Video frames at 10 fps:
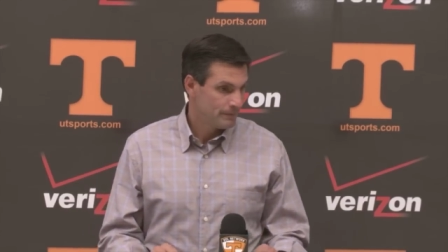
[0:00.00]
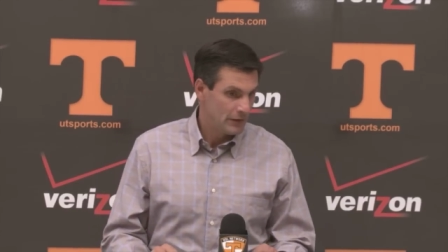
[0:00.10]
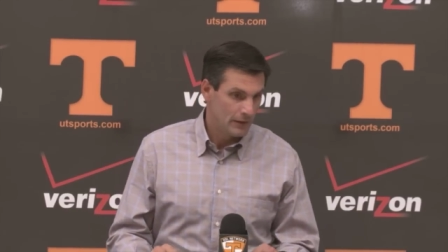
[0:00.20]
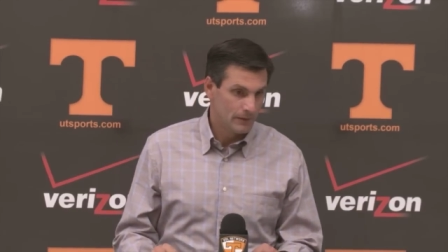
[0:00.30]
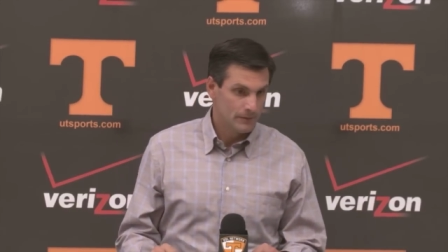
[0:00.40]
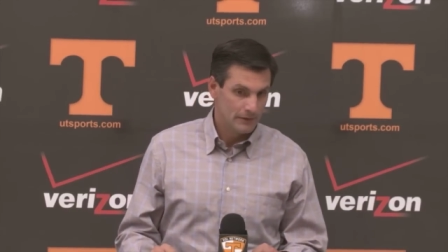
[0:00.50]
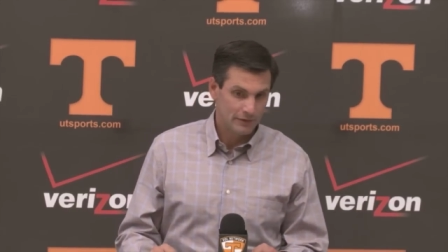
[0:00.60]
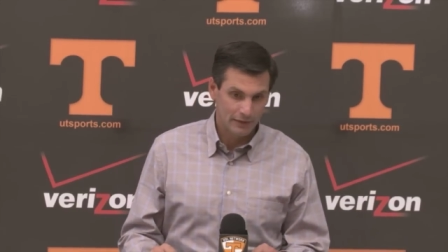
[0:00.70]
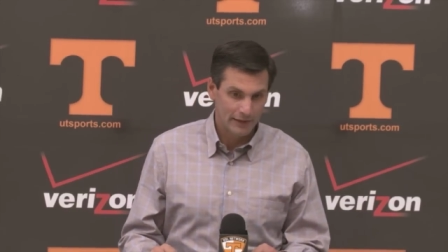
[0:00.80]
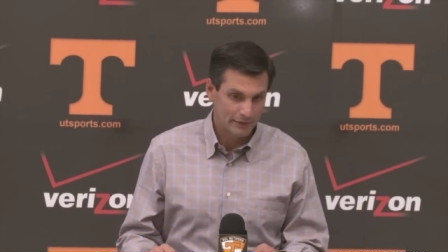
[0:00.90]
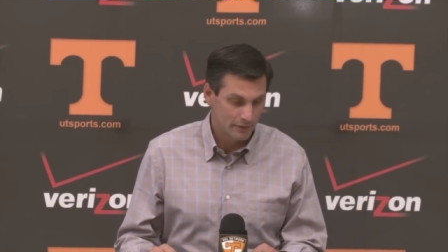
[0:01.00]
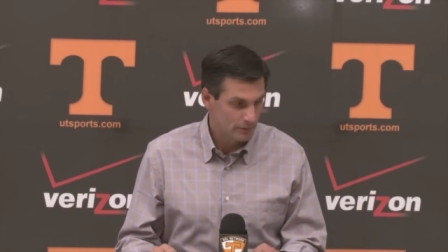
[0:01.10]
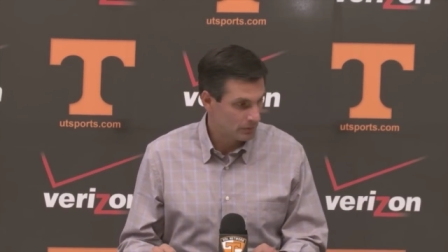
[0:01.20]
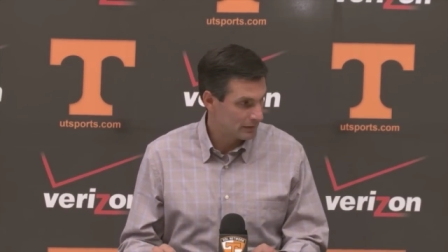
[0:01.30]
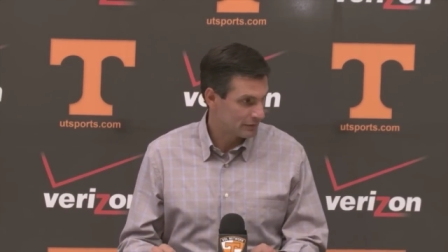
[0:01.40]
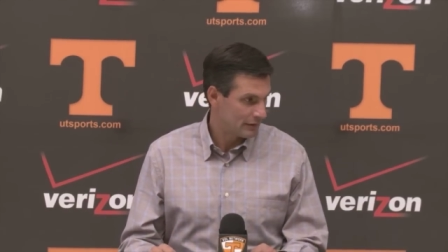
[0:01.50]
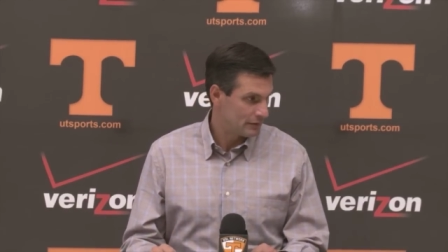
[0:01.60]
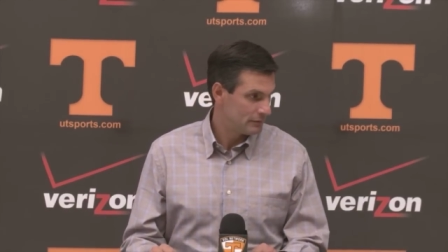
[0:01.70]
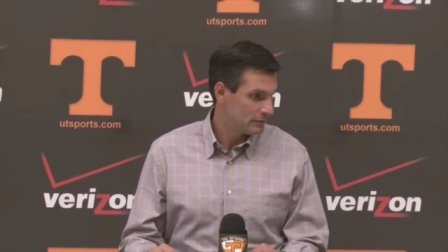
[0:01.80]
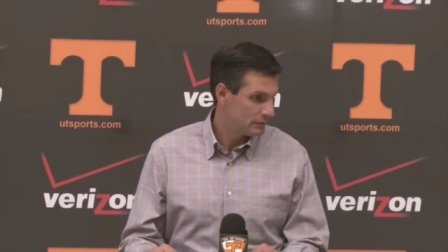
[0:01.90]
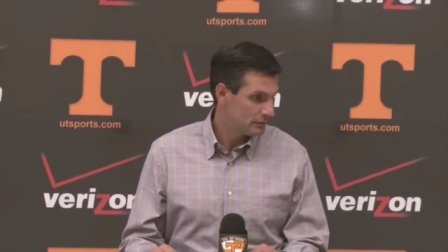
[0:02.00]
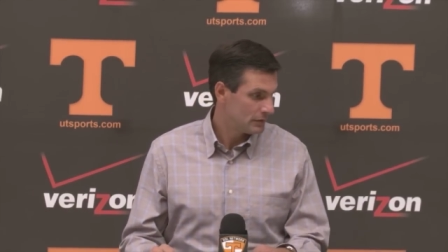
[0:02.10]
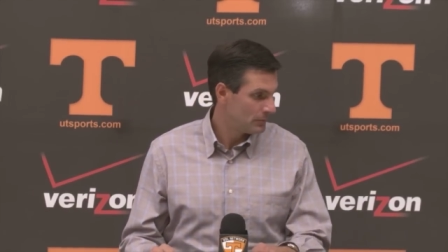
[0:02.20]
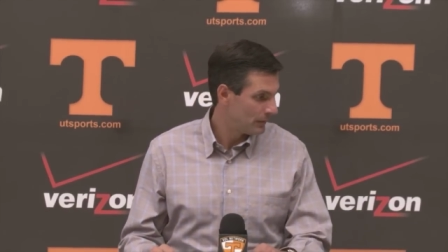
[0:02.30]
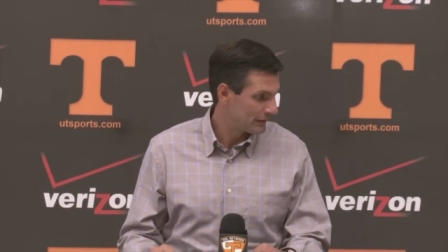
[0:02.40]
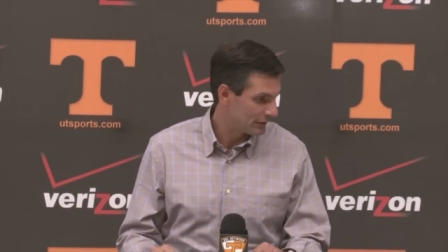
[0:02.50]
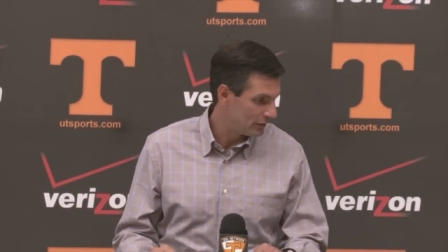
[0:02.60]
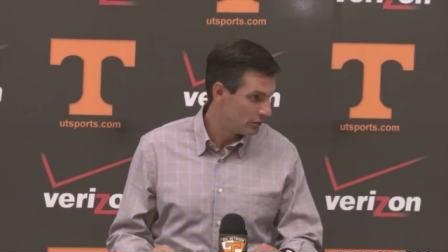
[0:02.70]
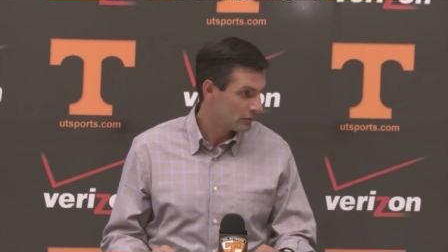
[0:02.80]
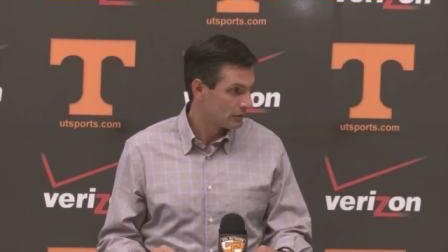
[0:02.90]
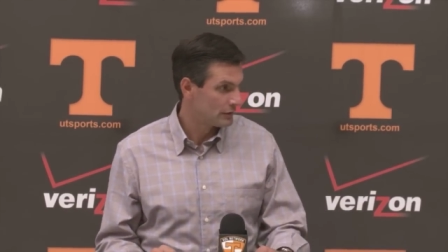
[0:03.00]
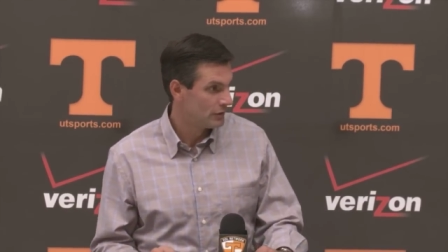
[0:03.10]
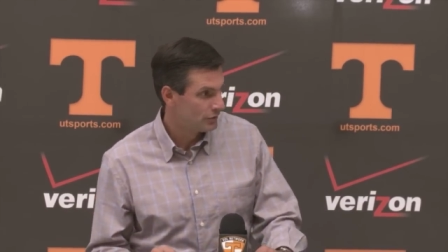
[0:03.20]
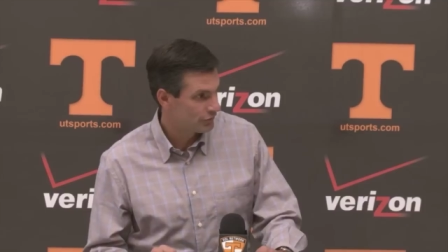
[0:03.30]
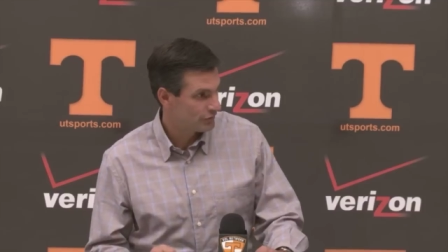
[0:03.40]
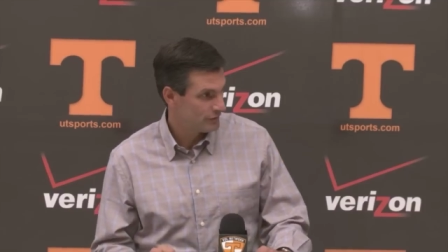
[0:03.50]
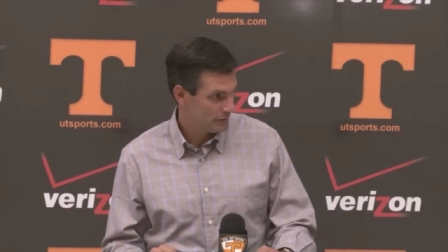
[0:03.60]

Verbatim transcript: You know, it's like the, what is it? Who was it? Nuke LaLoosh?